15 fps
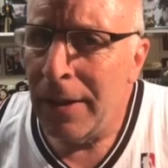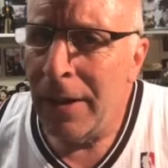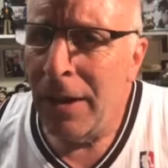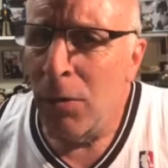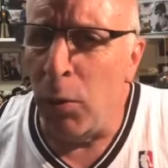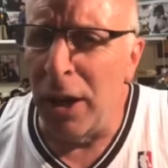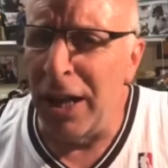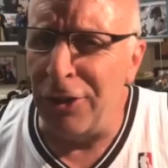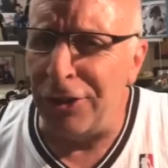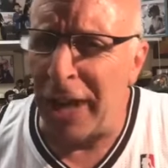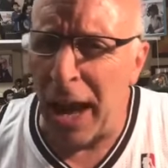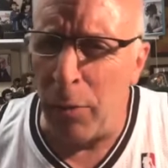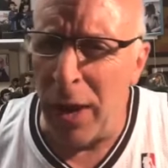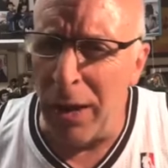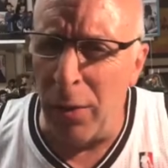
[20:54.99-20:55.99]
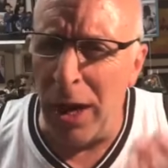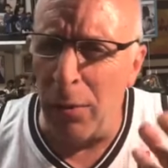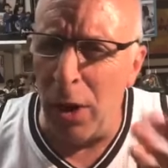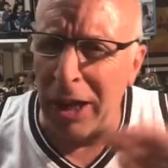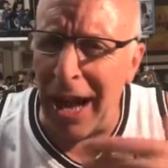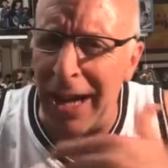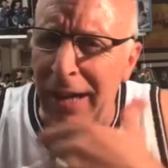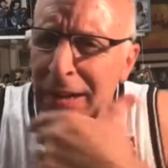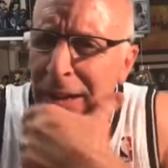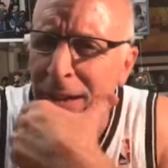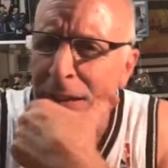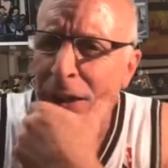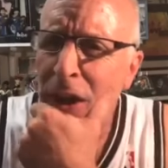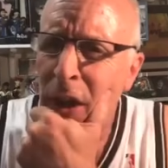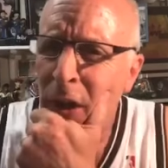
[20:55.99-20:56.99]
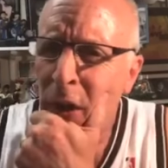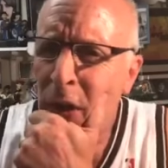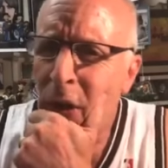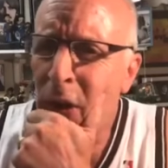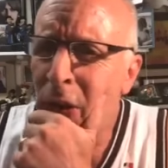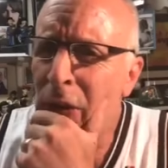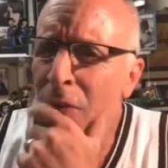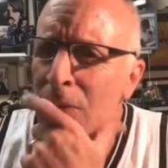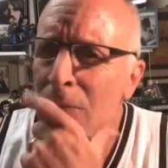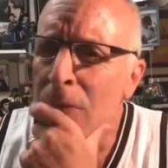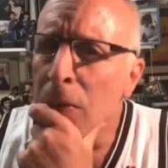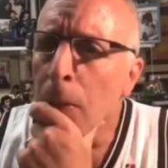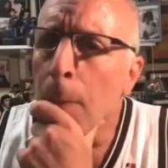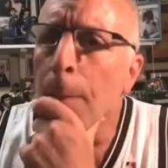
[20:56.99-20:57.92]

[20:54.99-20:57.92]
What is that? Wait, wait, what kind of... from Bay Ridge, Brooklyn.